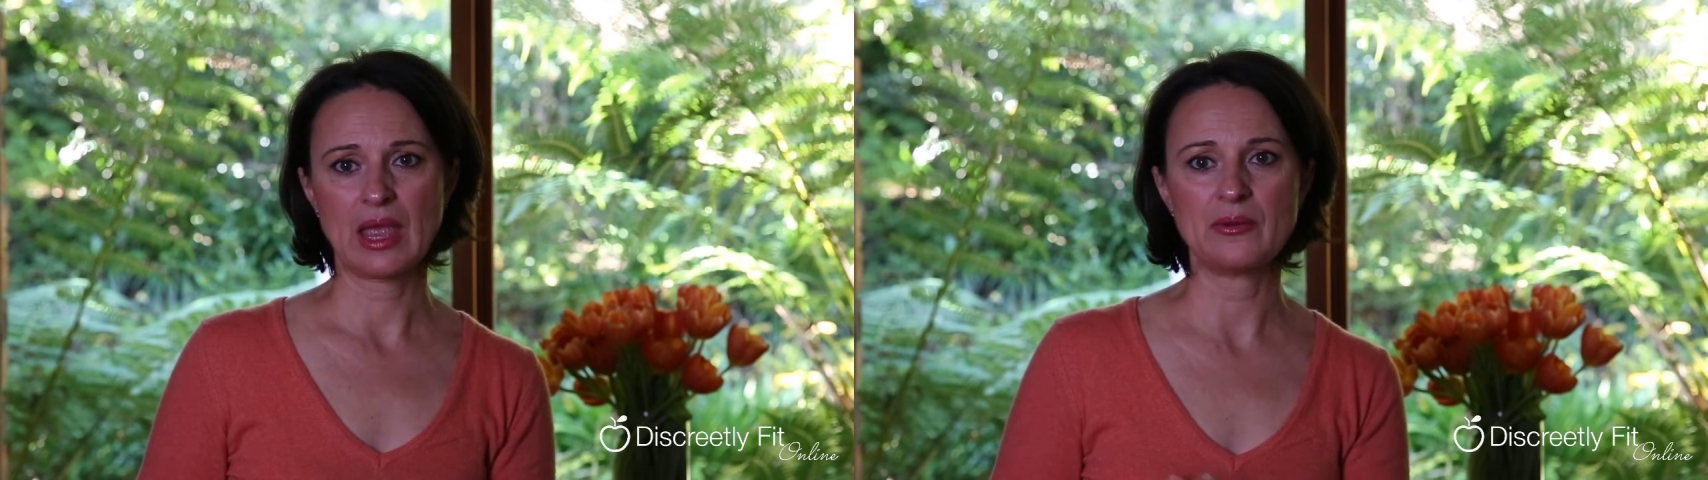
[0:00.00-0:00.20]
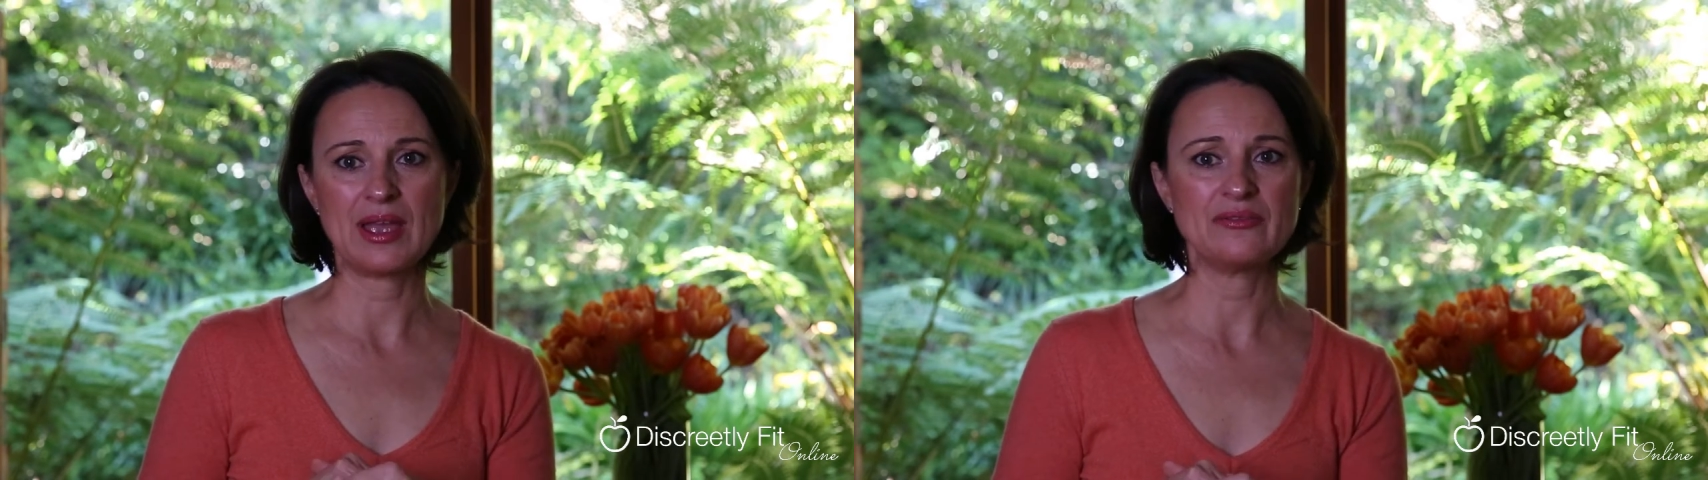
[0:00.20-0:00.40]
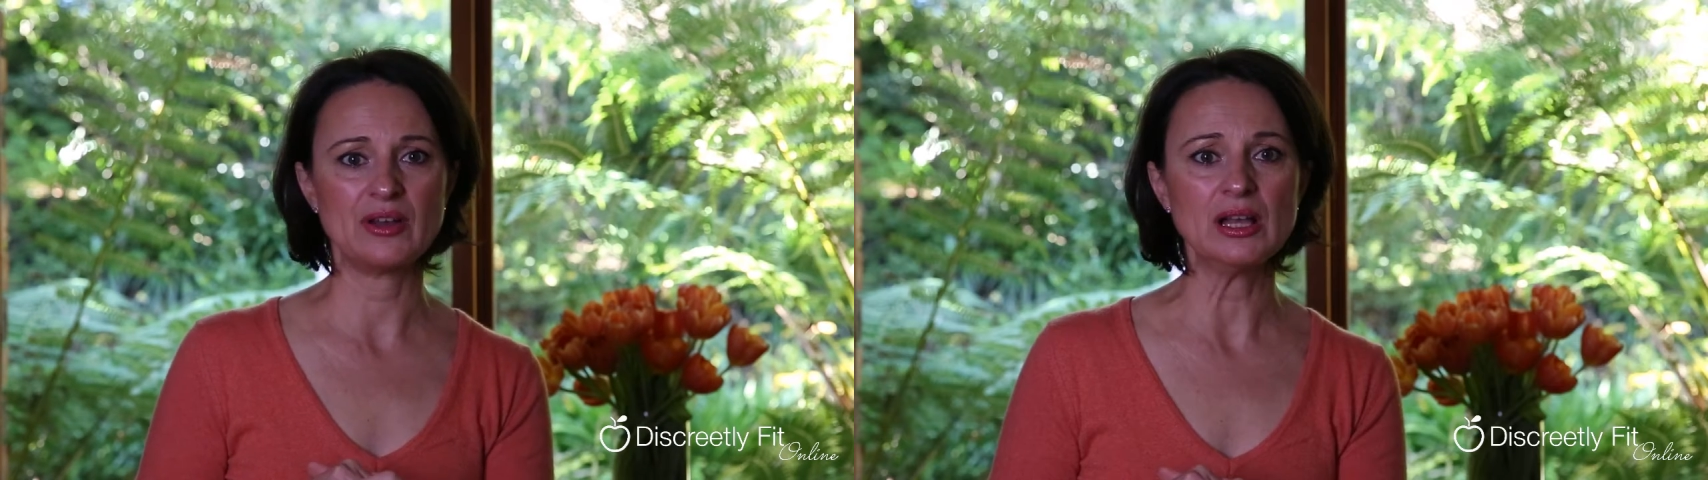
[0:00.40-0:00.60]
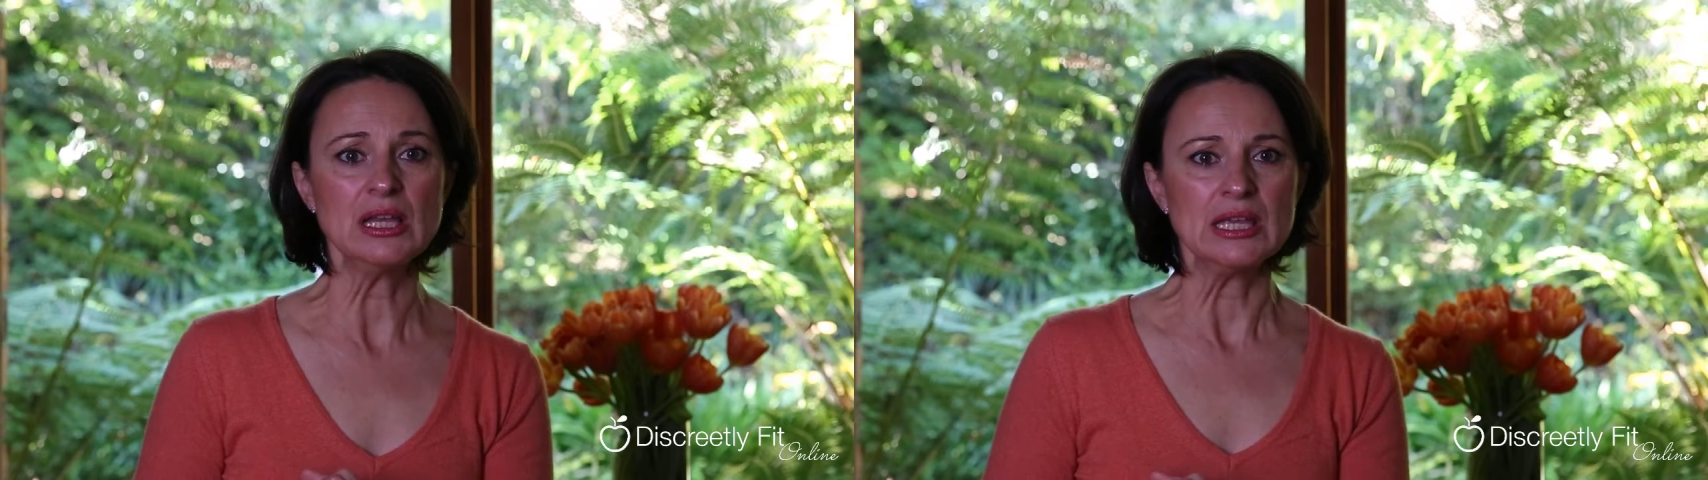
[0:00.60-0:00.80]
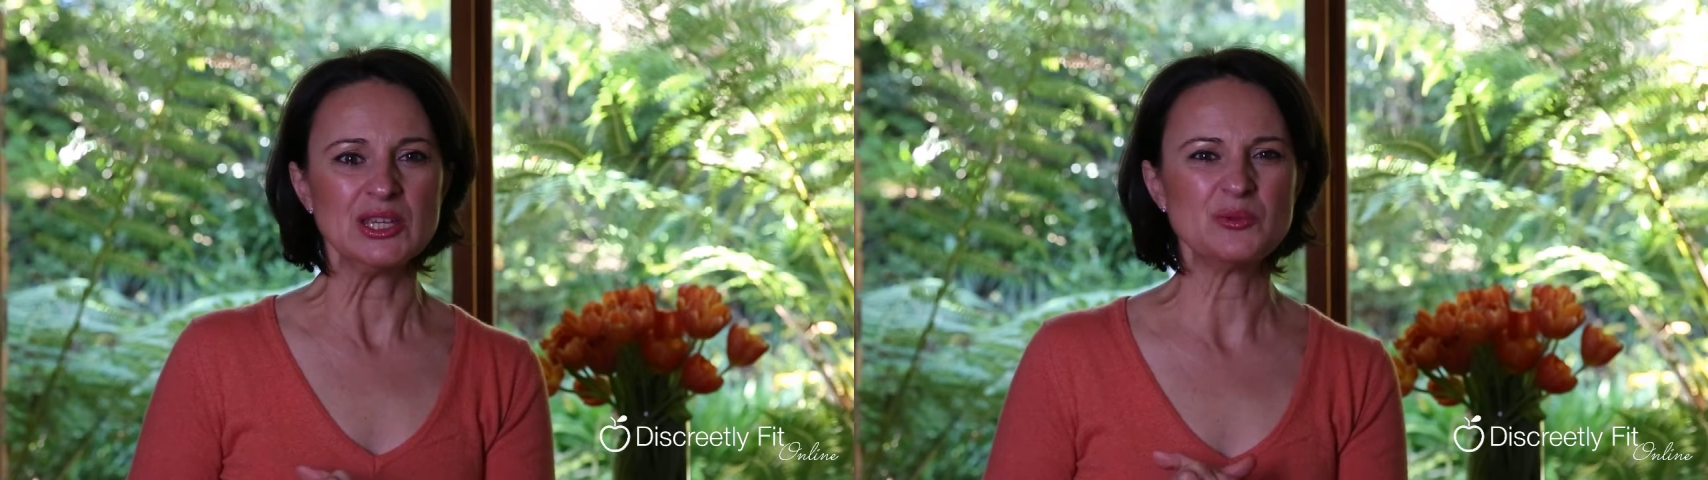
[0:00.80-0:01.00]

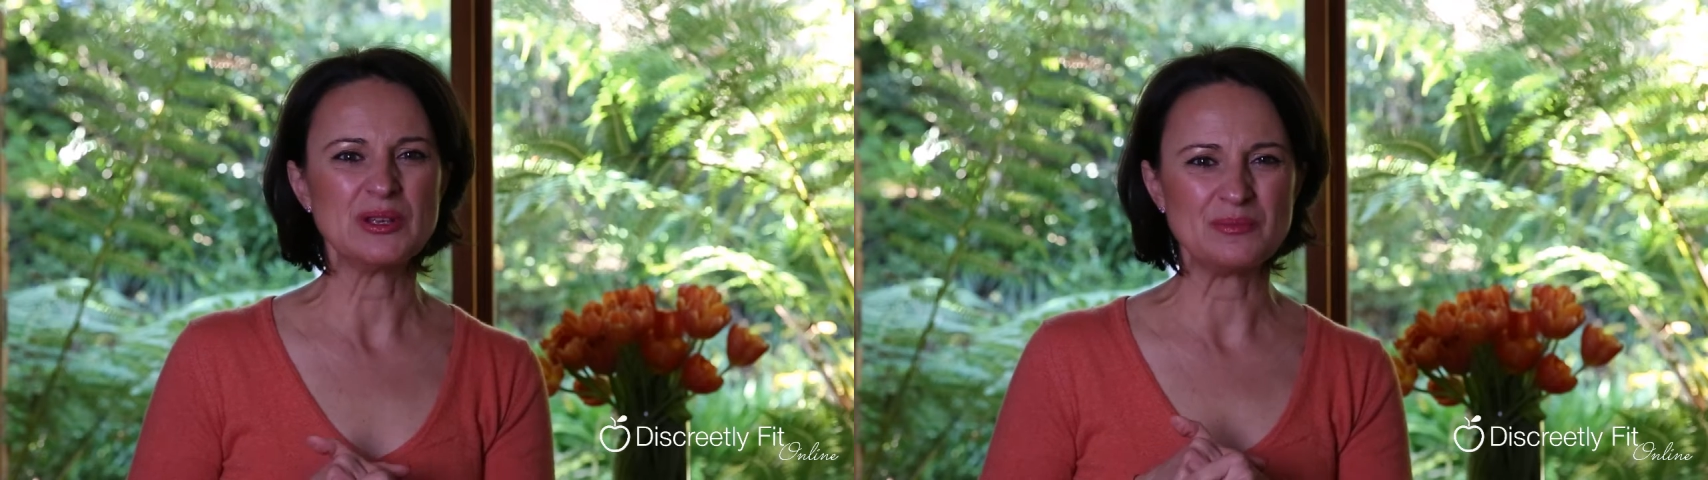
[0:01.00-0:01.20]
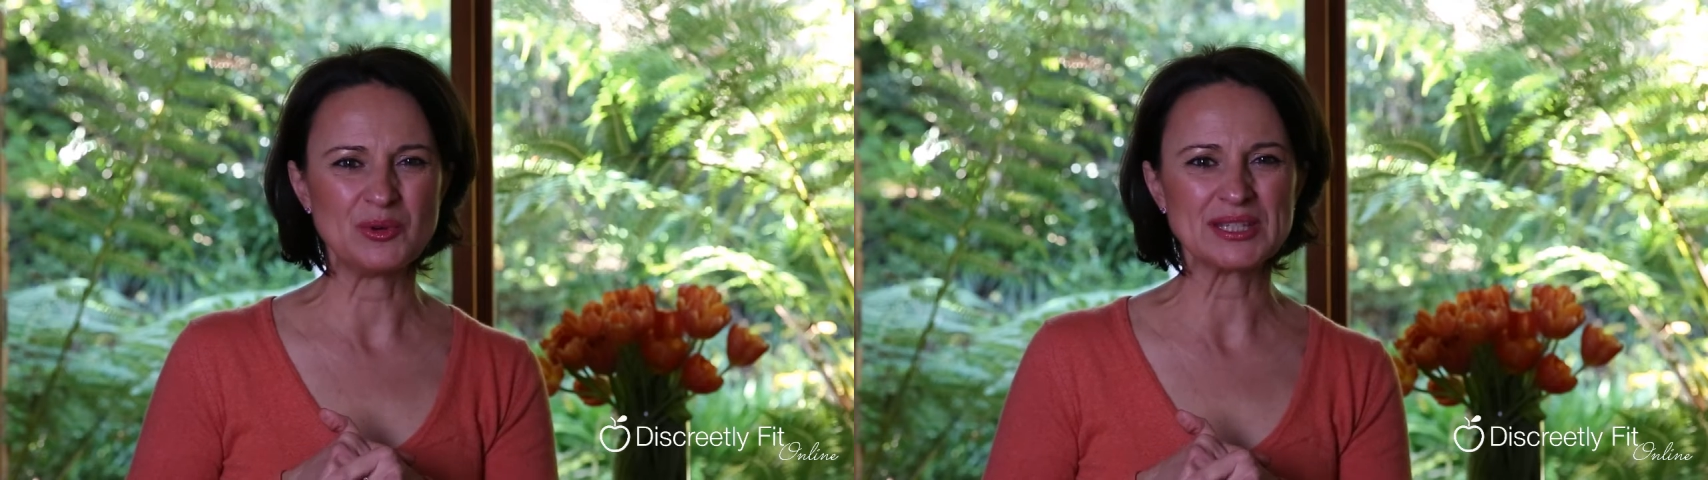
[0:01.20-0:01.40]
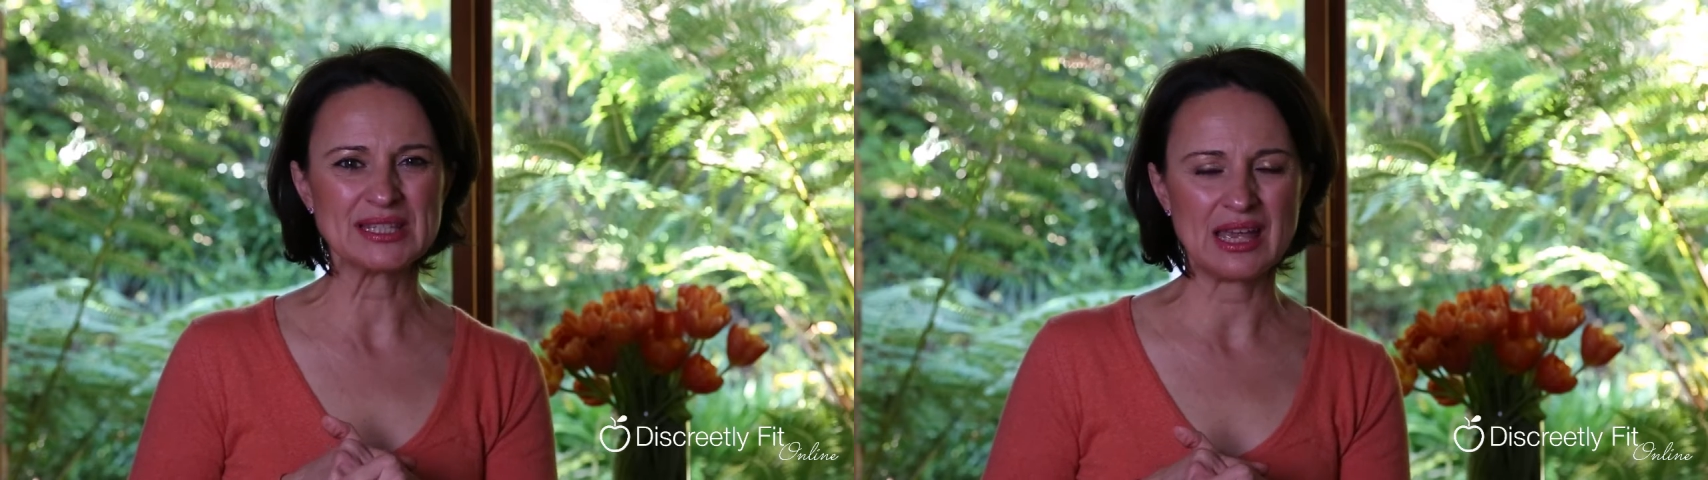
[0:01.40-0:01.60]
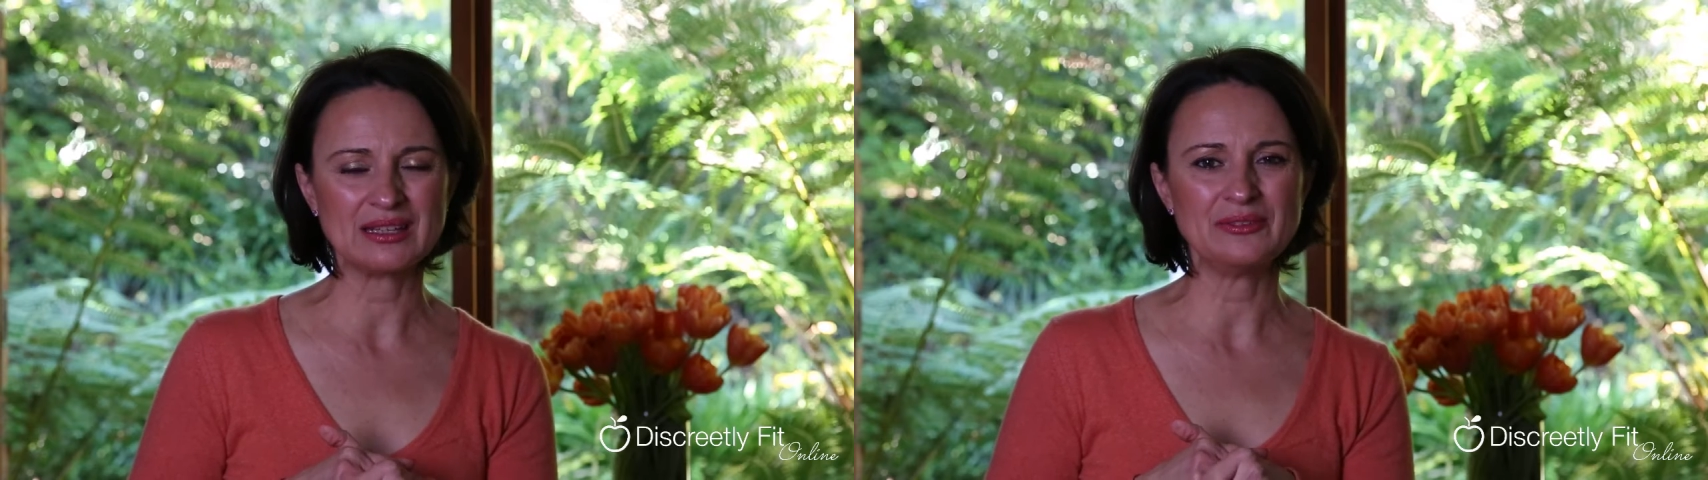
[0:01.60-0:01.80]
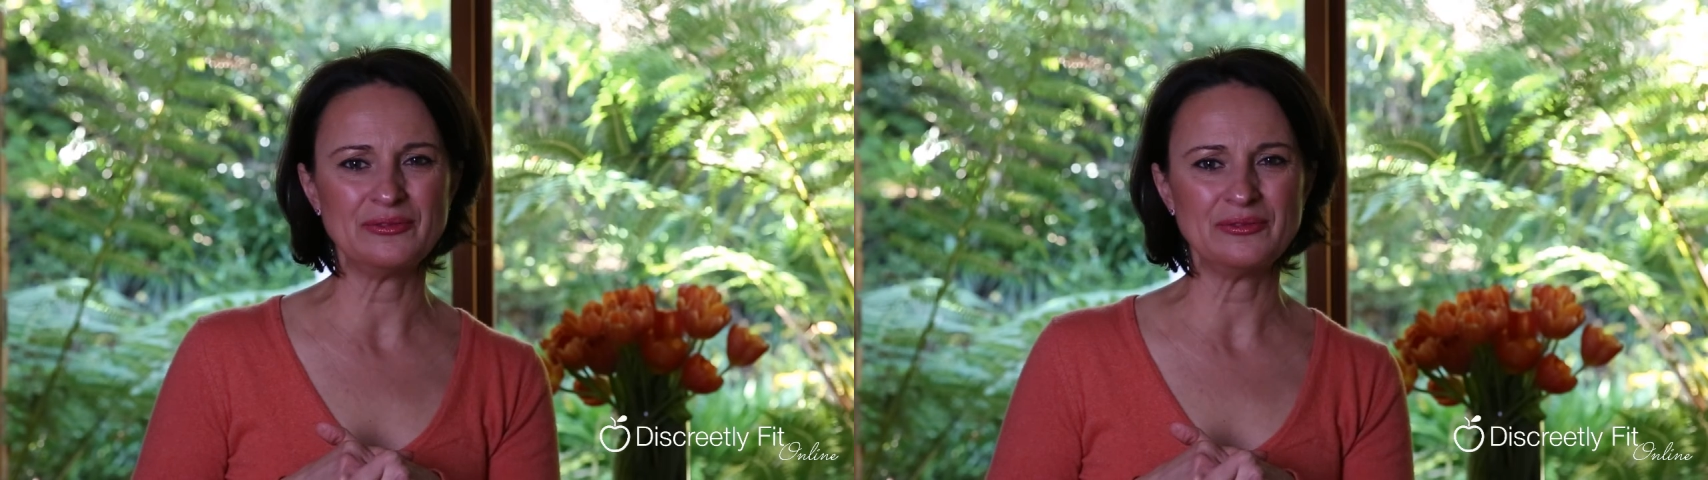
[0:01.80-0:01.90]
However, you will most likely